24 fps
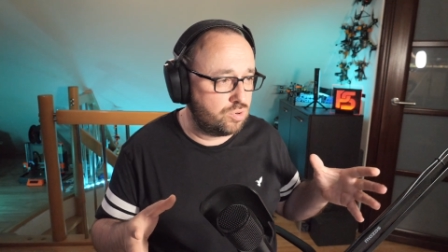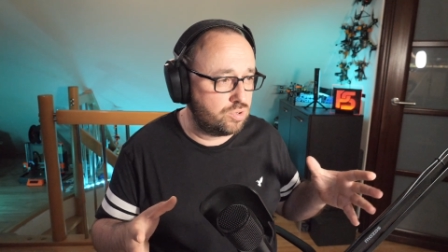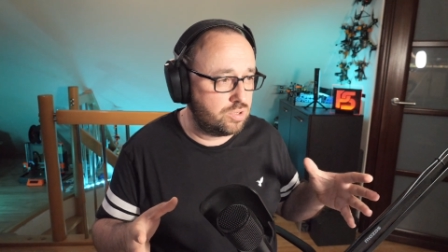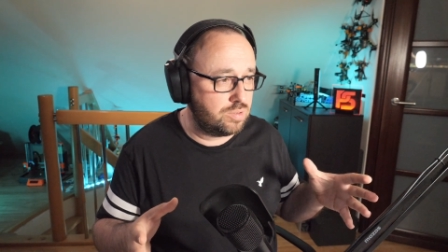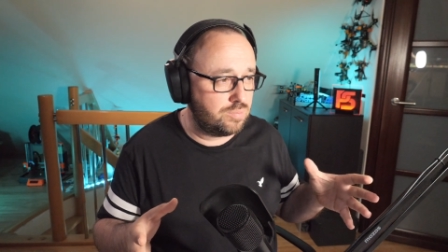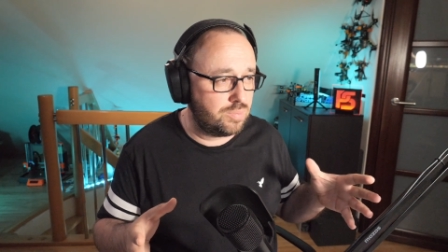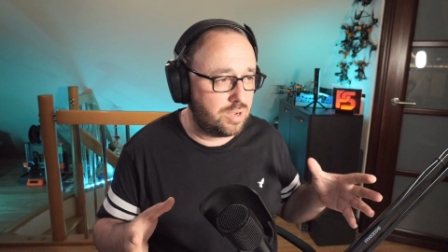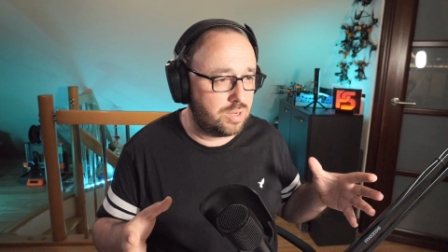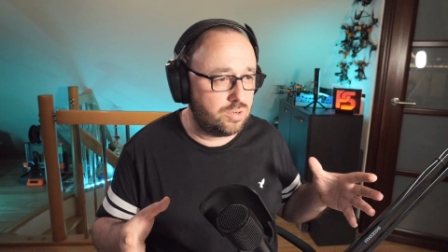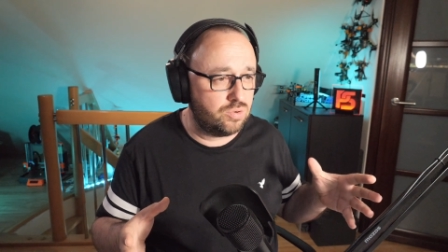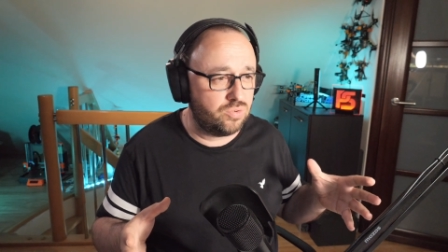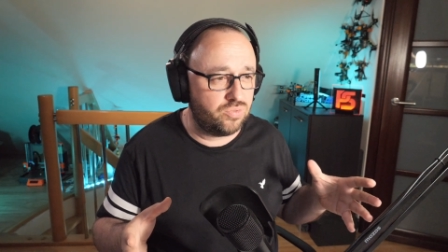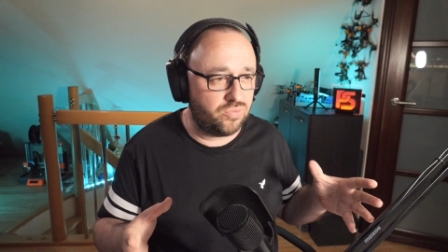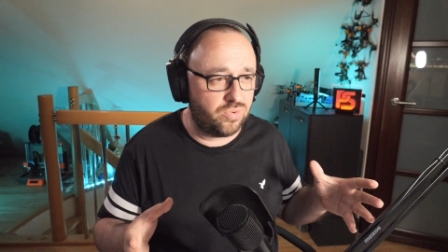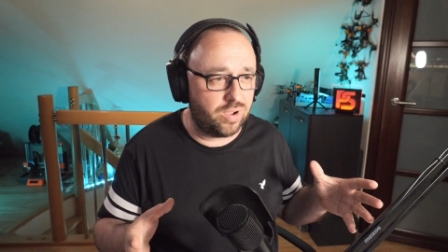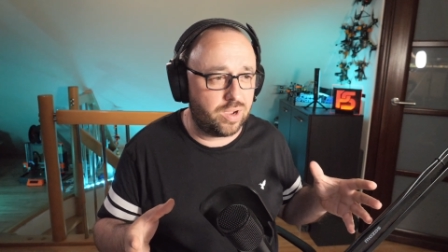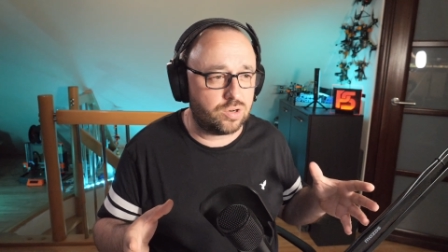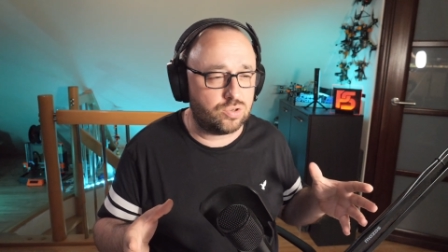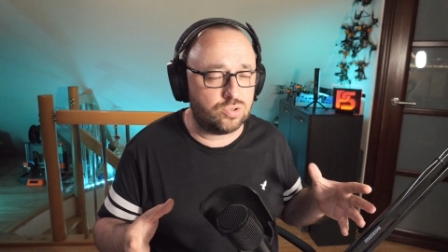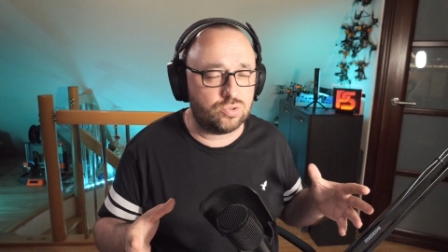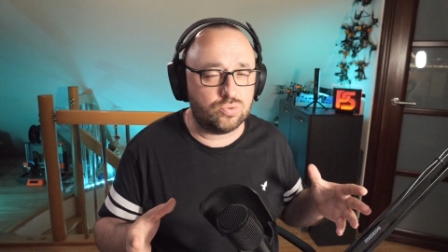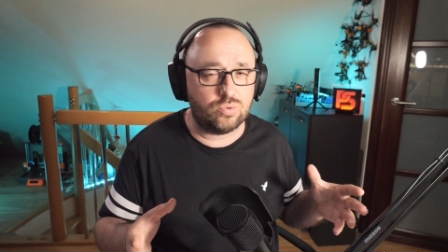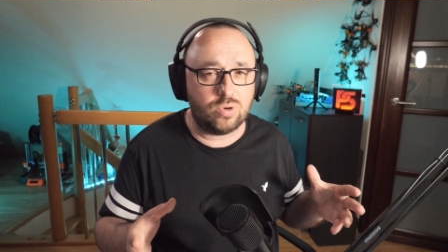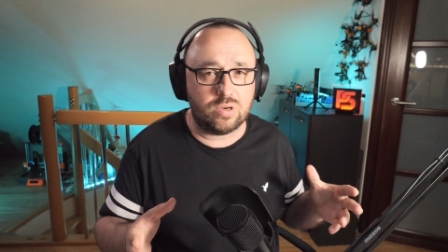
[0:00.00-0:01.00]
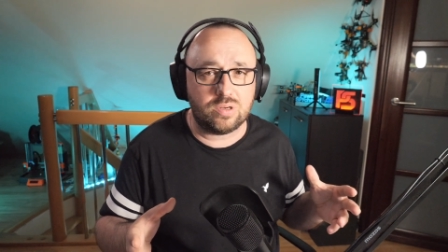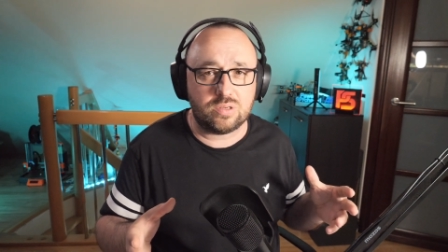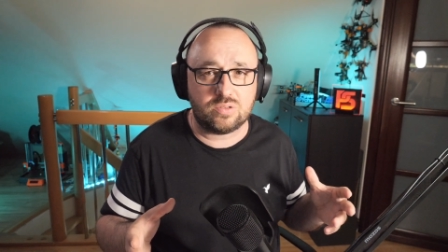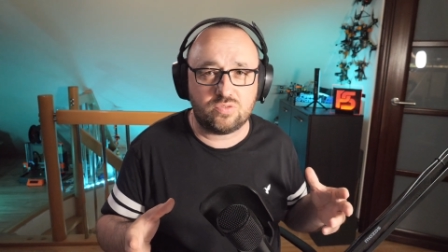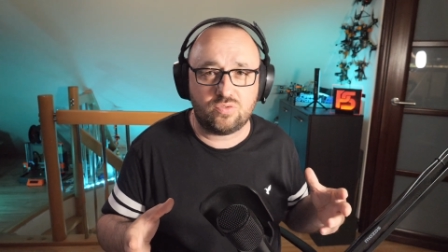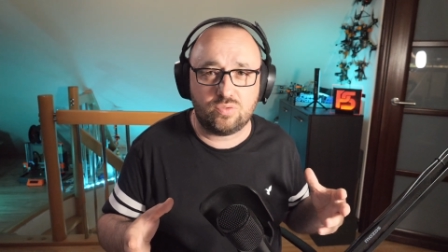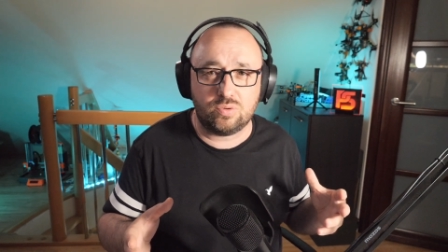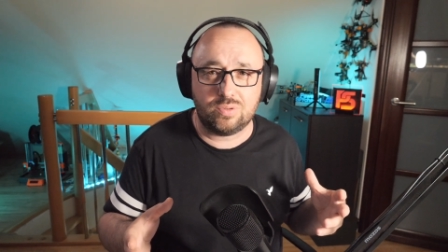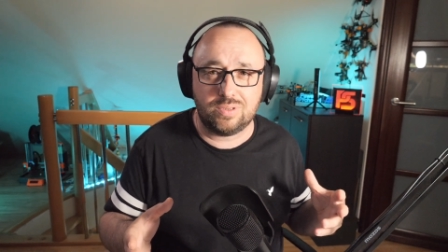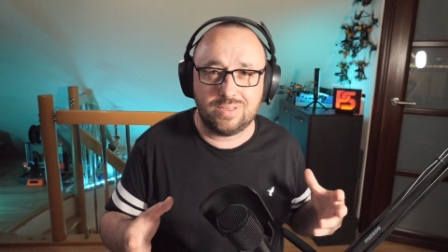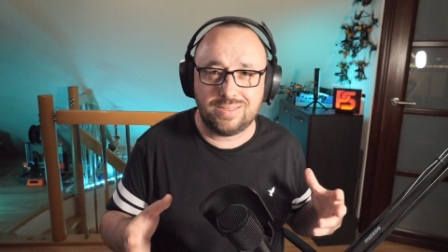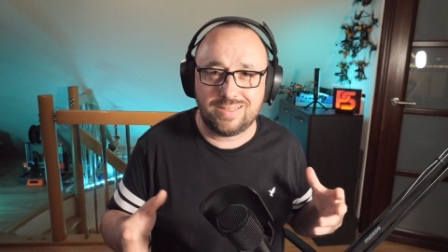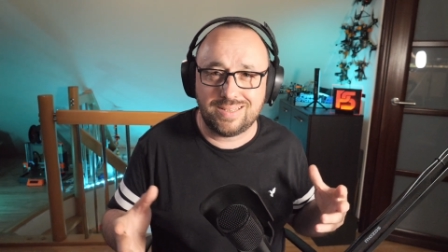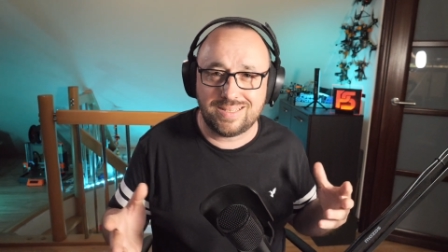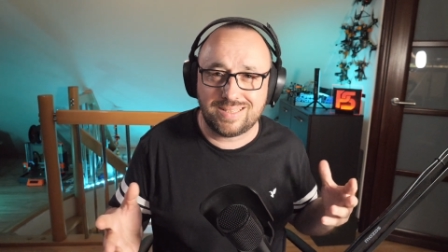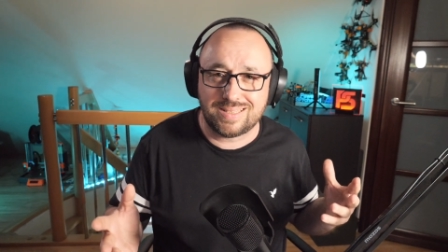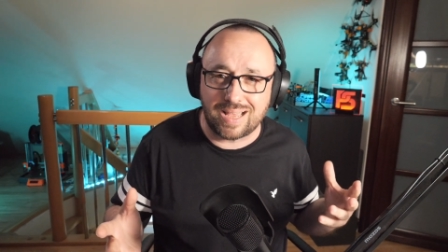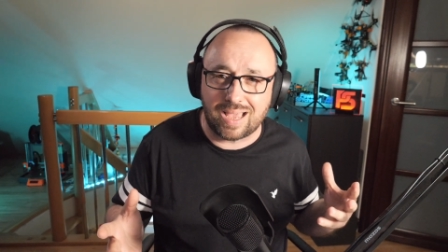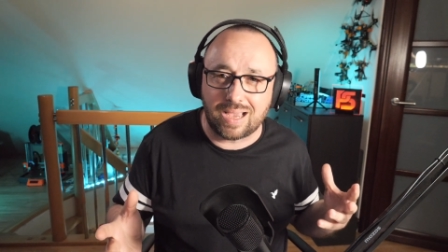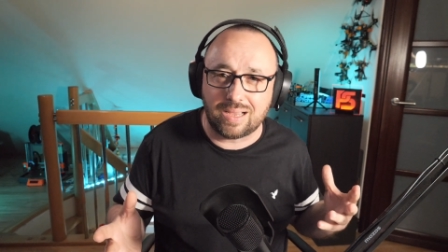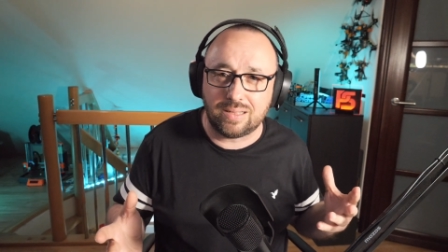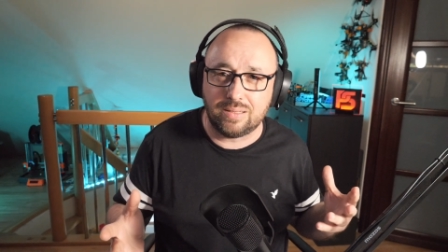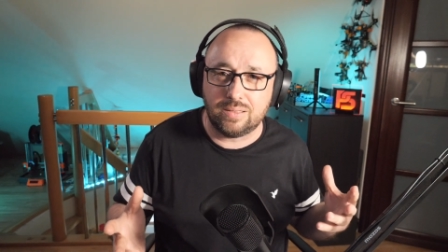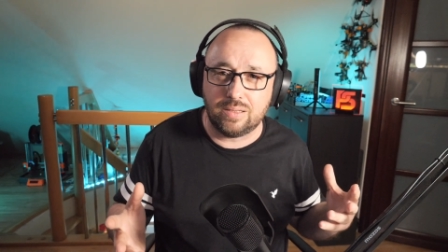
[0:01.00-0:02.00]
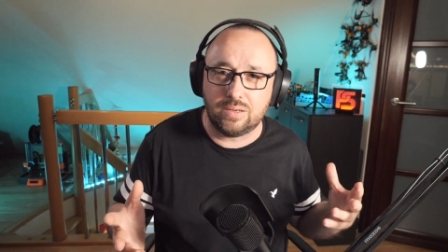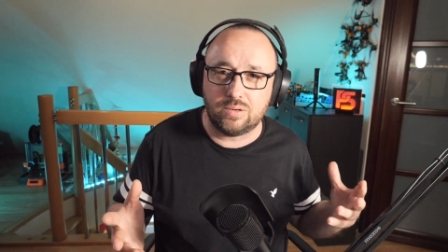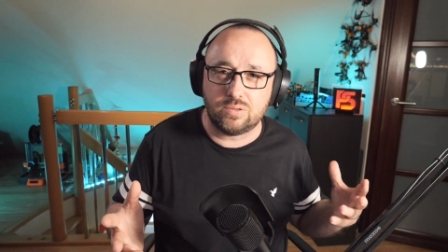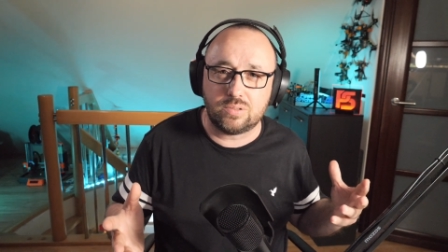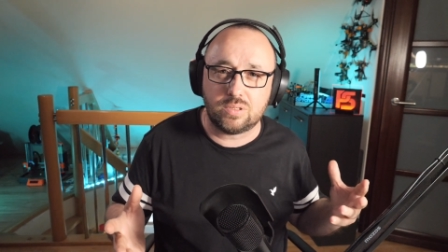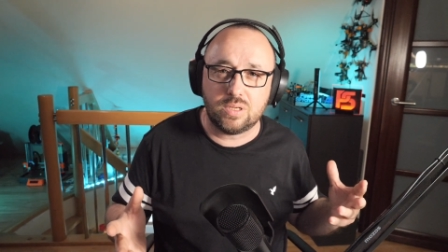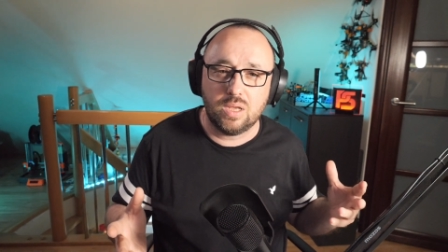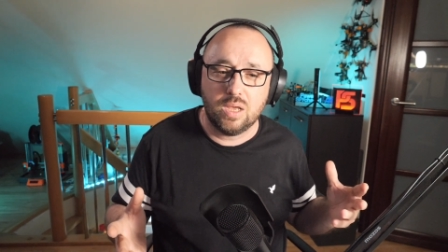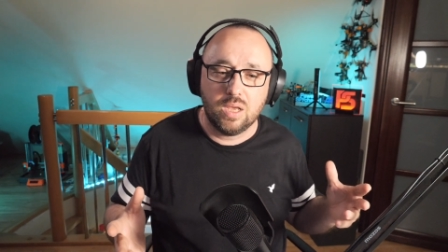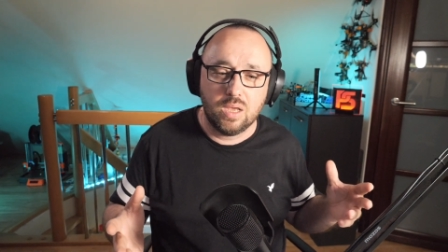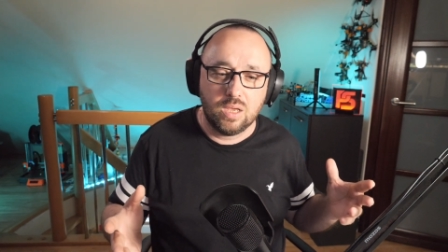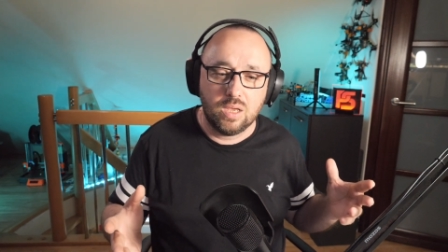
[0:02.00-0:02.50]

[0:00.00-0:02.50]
the manufacturers, for the designers,